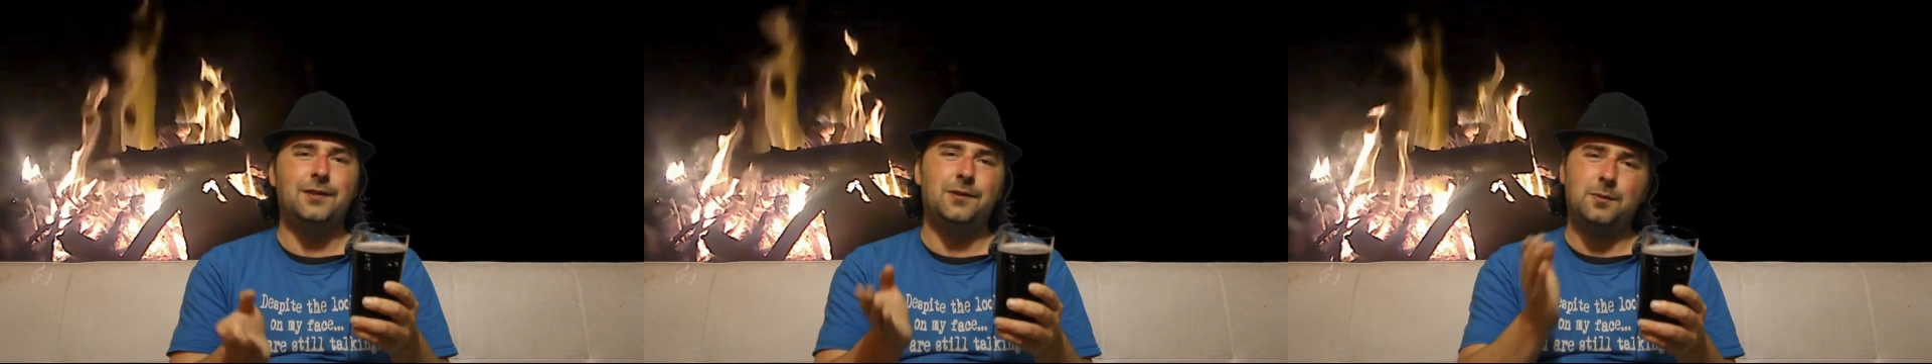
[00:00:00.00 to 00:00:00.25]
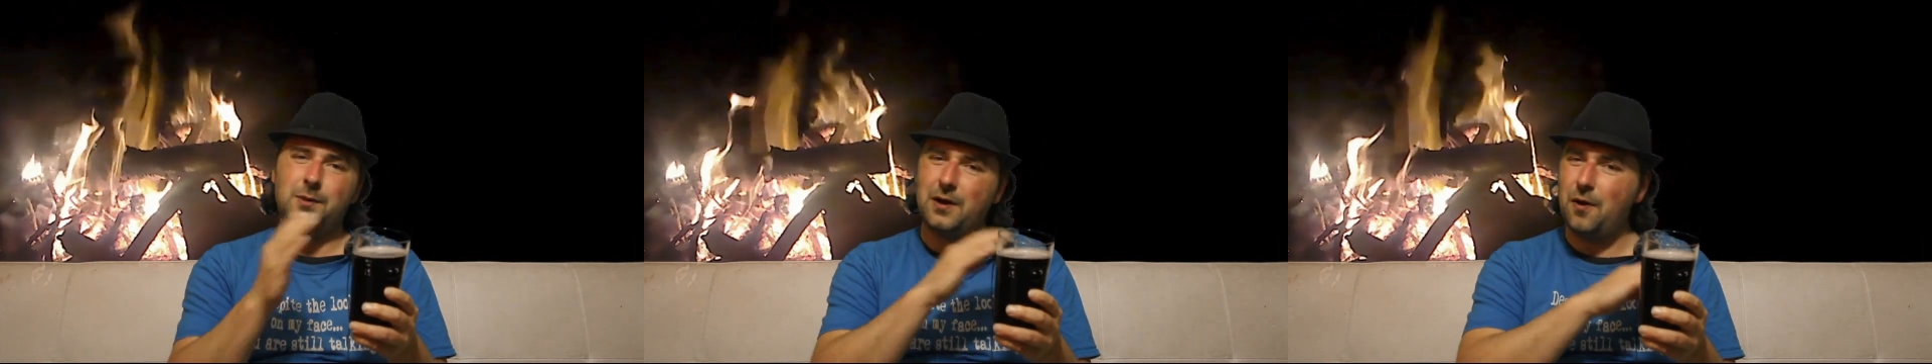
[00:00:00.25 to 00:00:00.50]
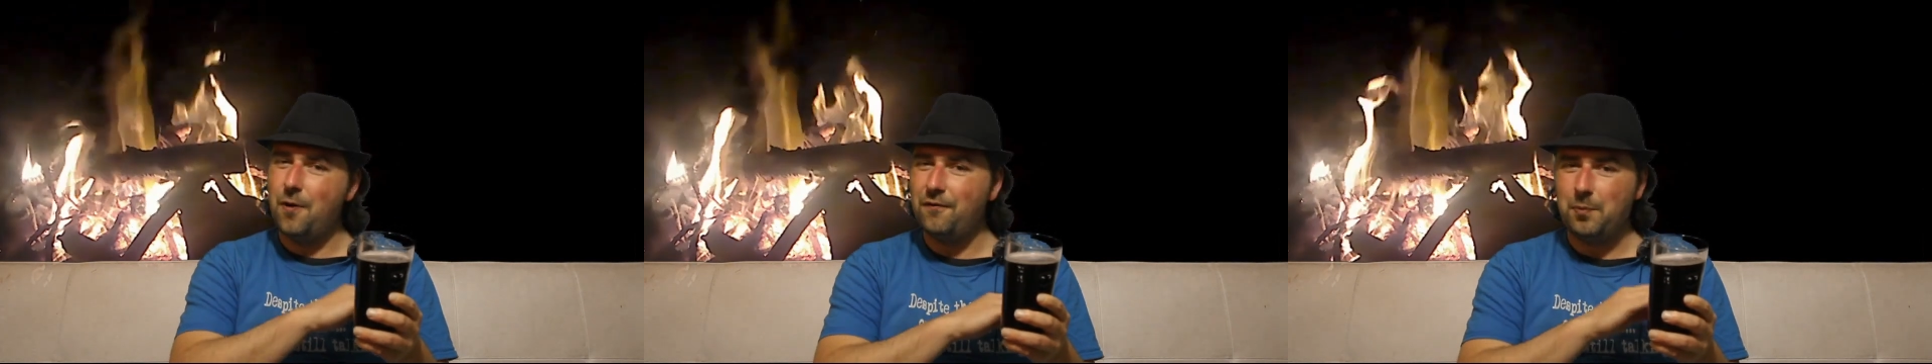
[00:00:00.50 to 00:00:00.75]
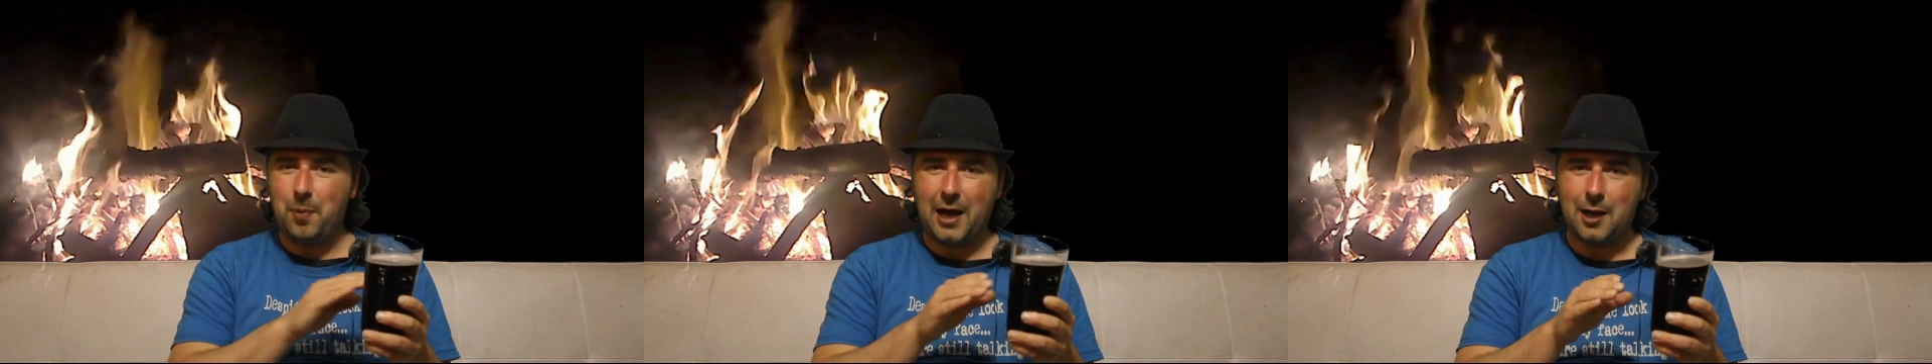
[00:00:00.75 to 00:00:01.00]
you would
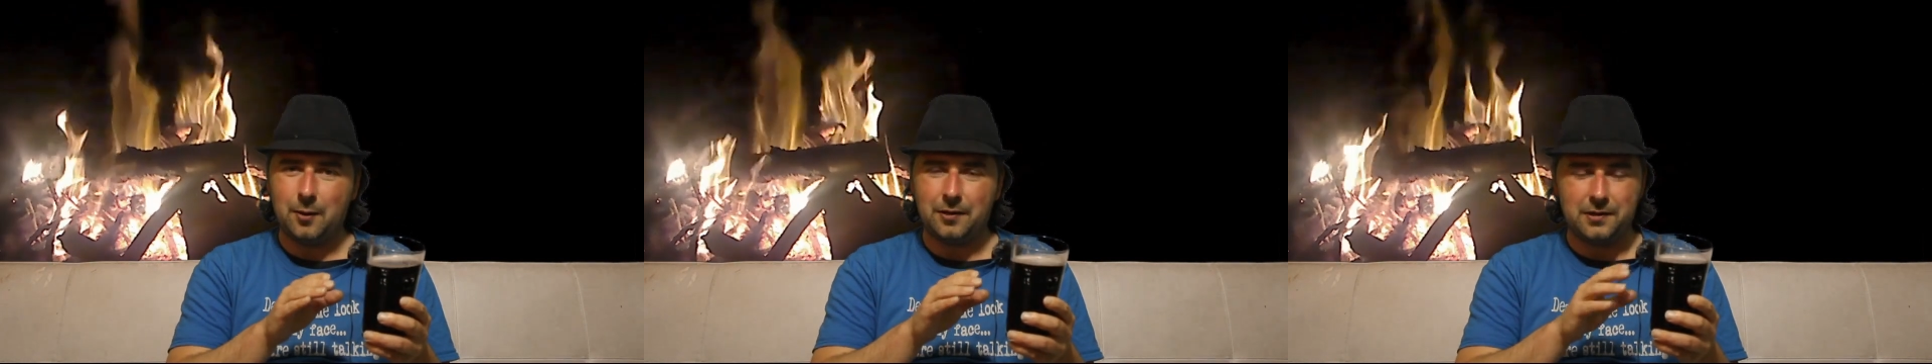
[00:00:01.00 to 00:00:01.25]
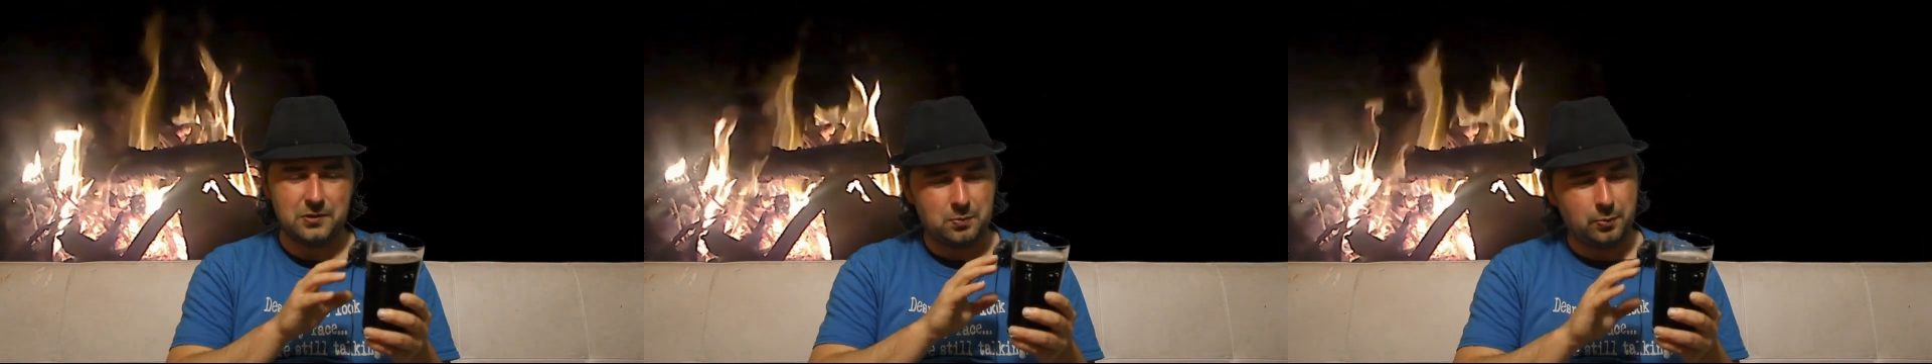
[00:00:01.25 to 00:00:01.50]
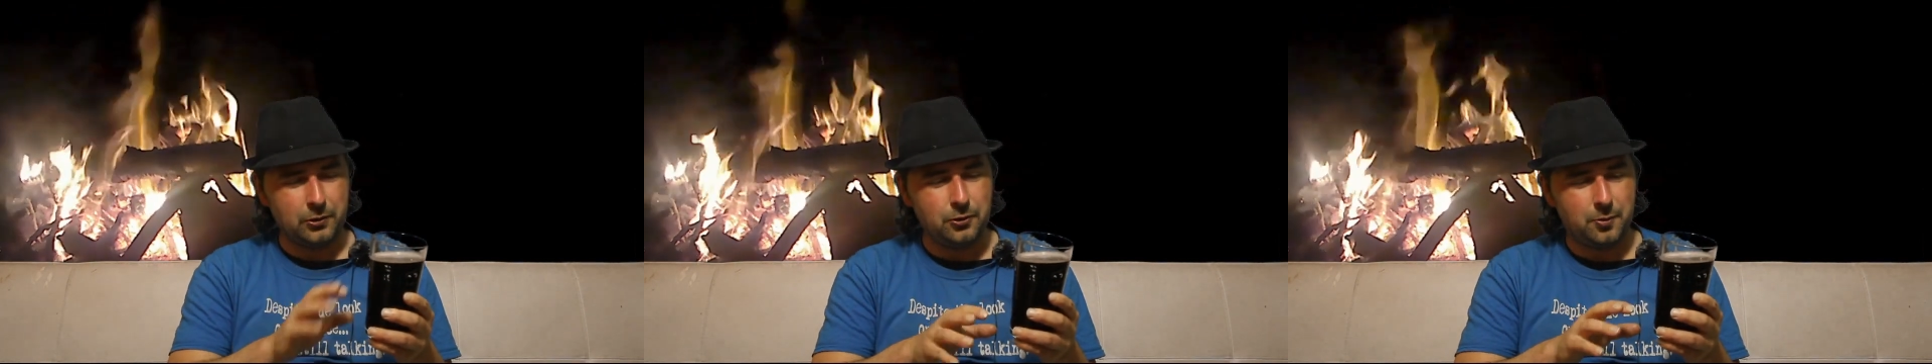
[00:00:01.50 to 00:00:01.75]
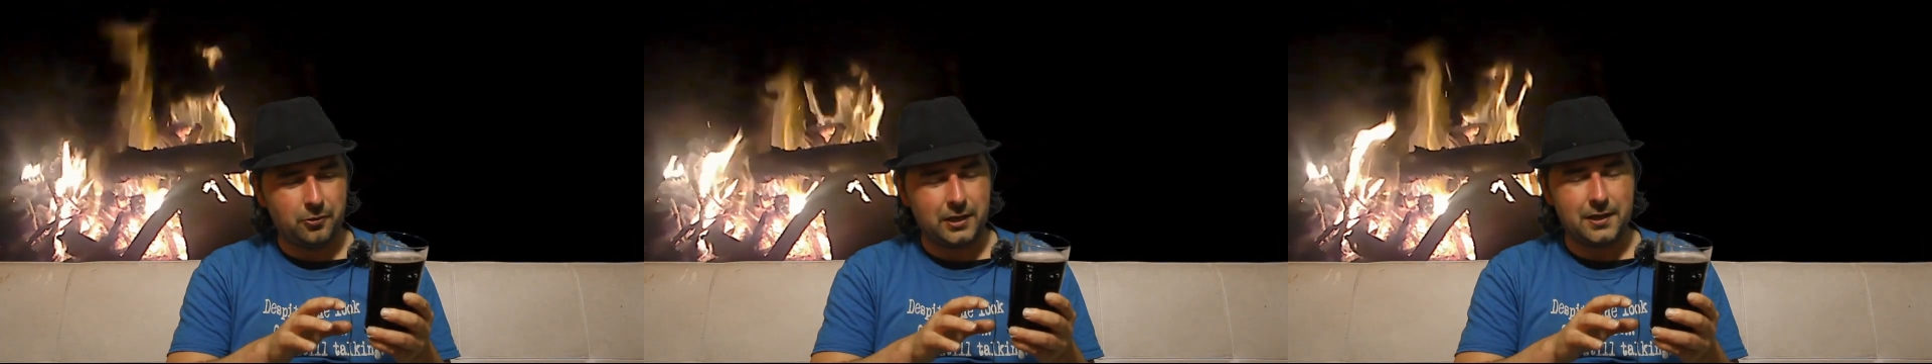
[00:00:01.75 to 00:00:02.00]
overpower those
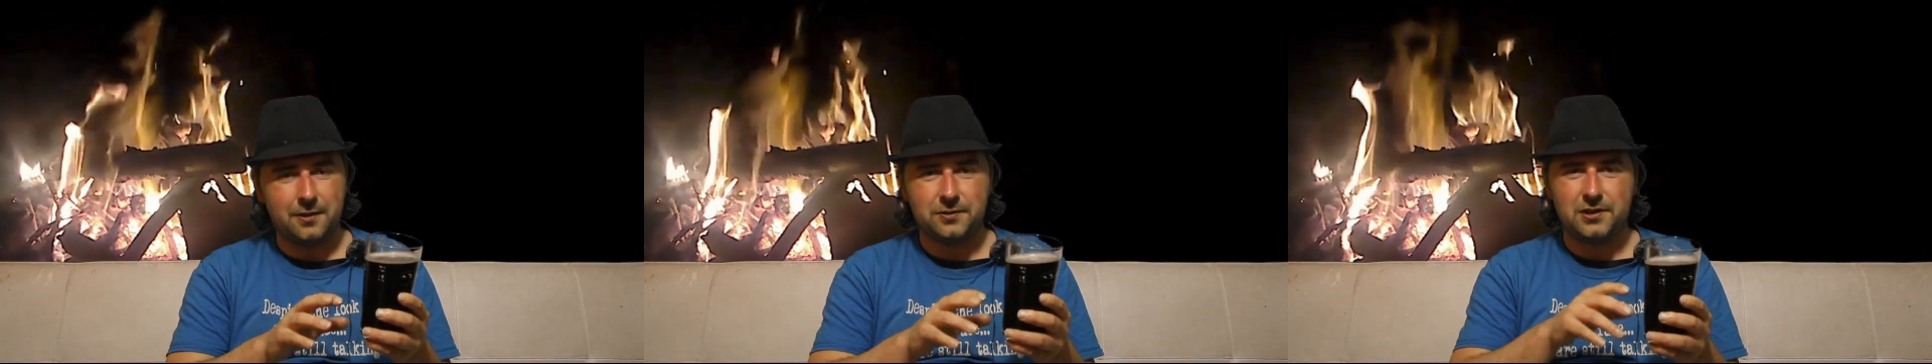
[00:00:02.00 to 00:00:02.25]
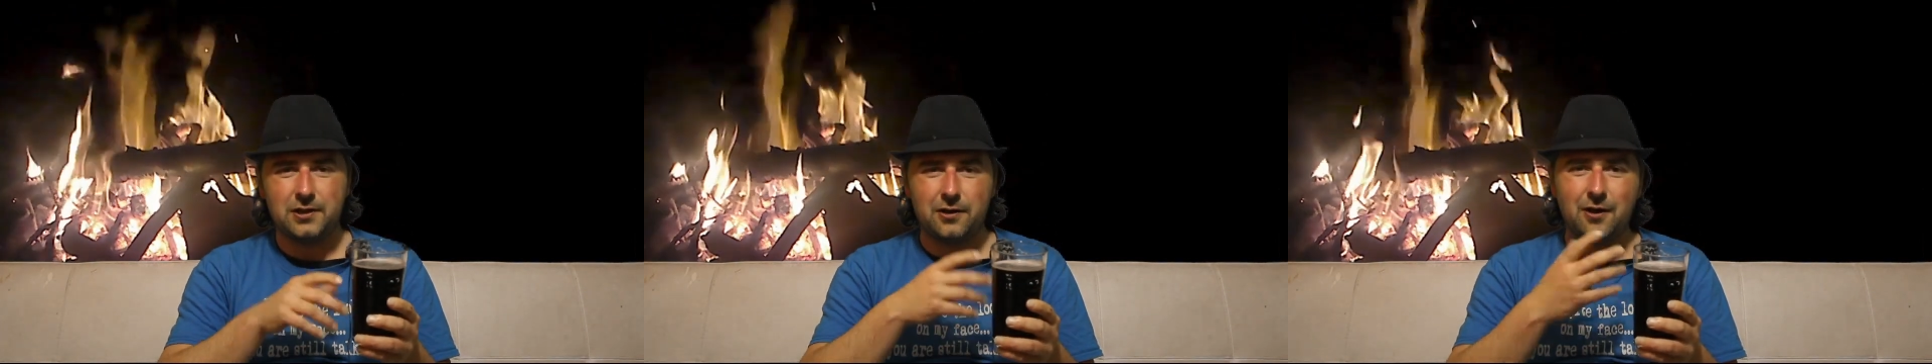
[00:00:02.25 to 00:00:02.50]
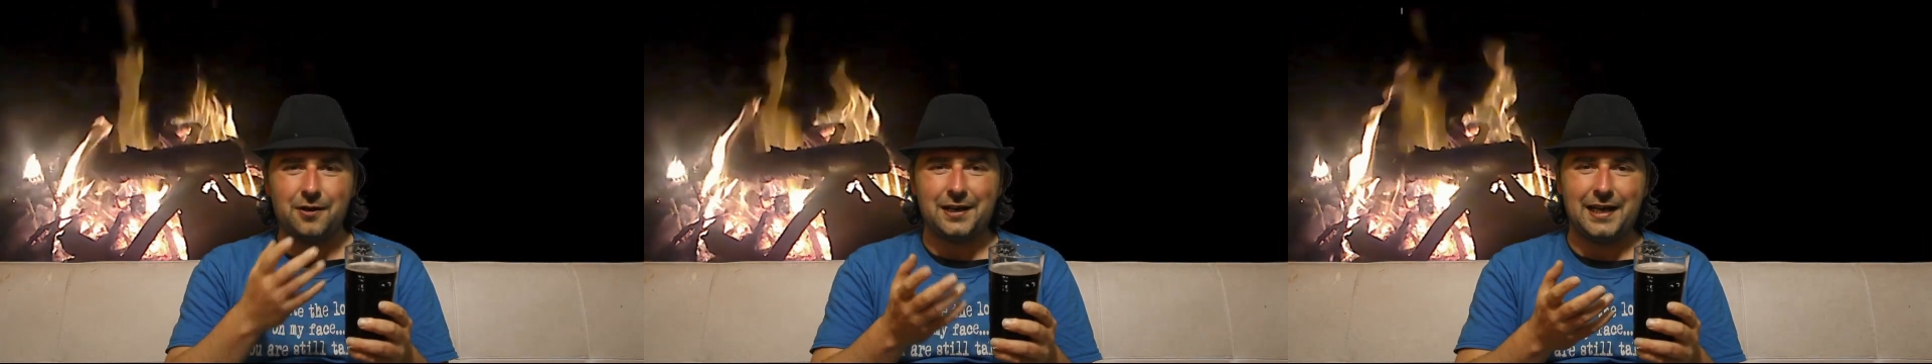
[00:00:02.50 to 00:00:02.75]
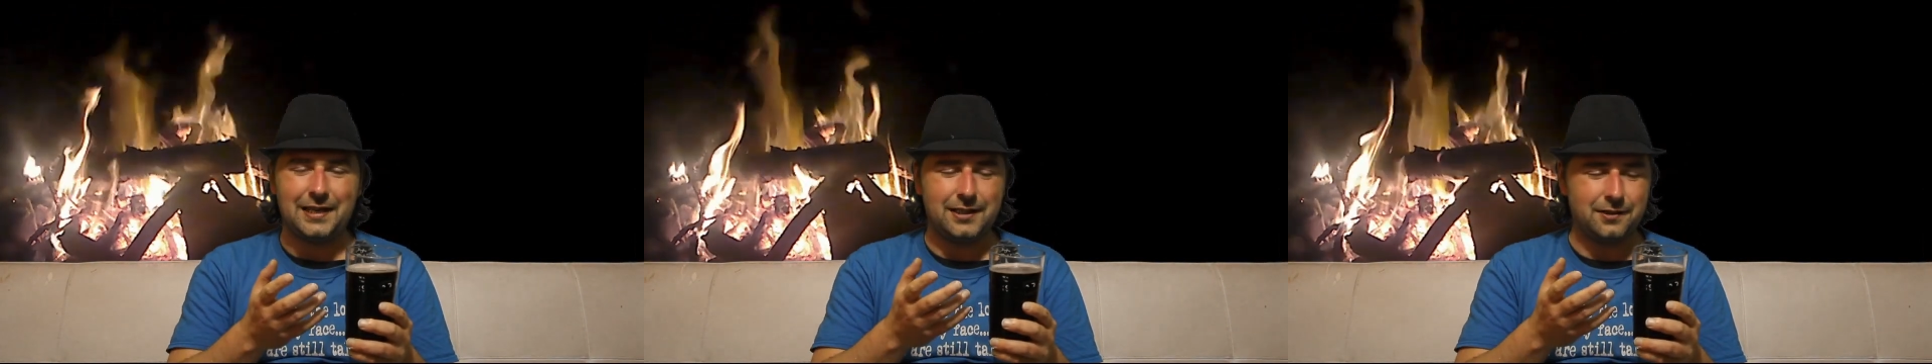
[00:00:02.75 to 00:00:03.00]
blueberry notes. You're
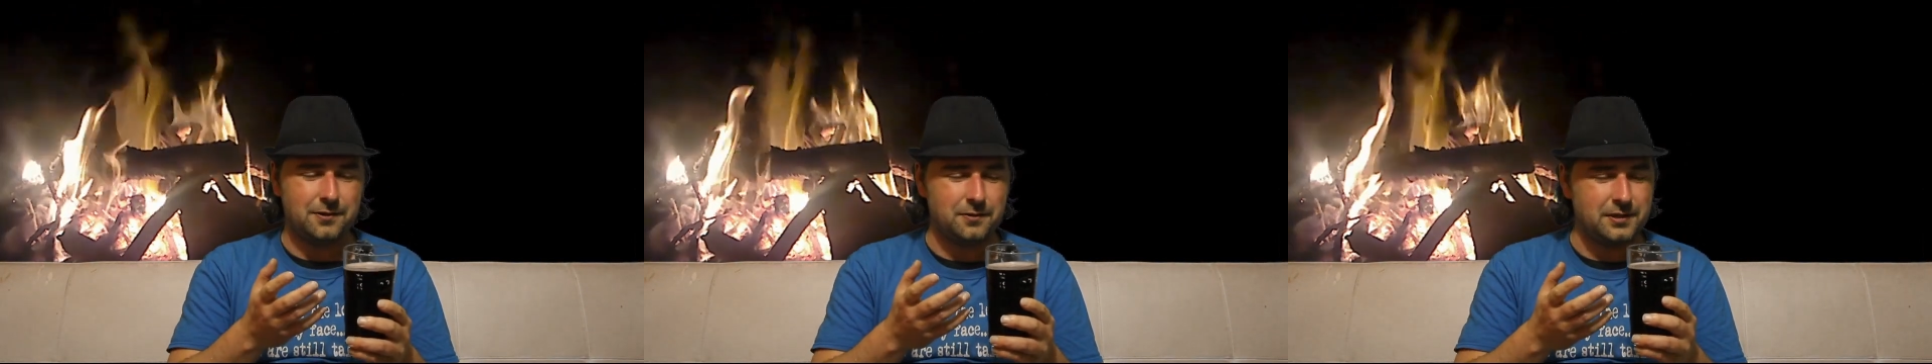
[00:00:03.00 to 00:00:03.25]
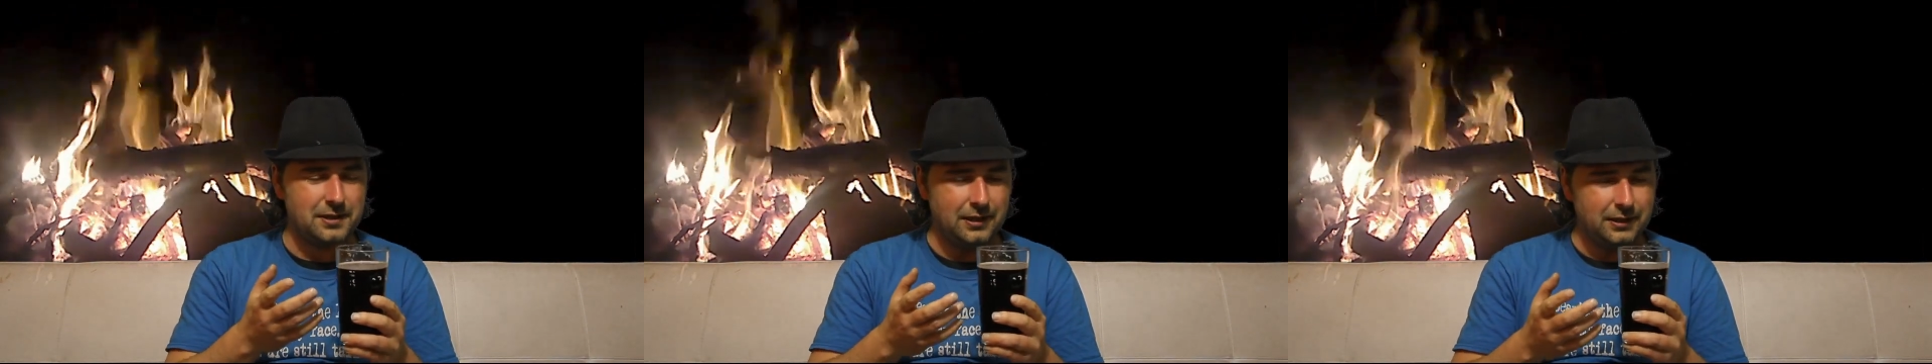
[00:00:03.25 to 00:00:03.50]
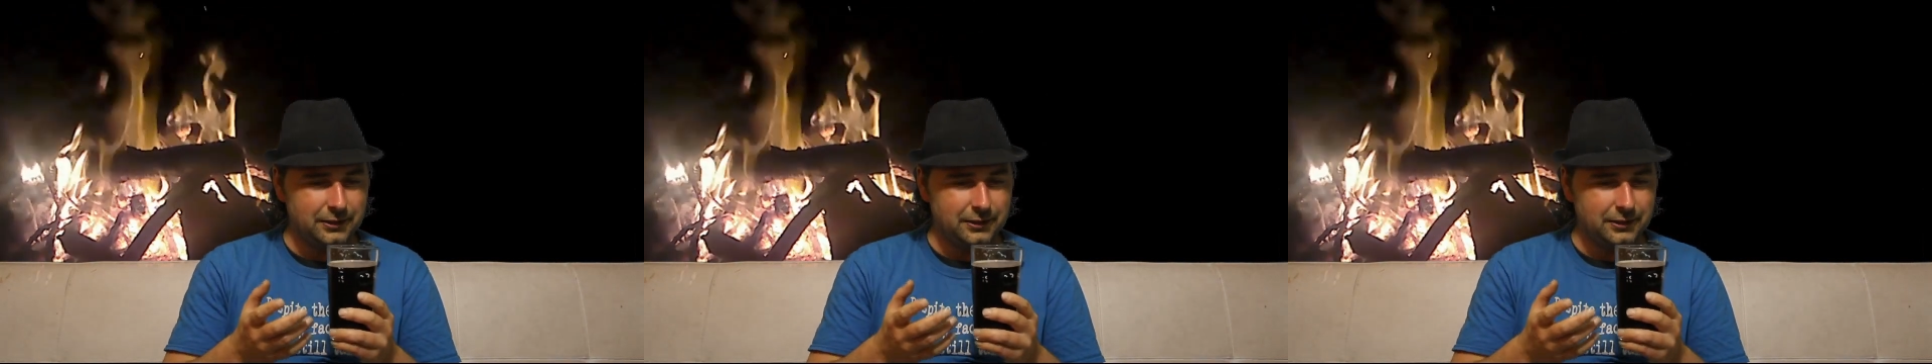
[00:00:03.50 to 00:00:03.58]
not getting those,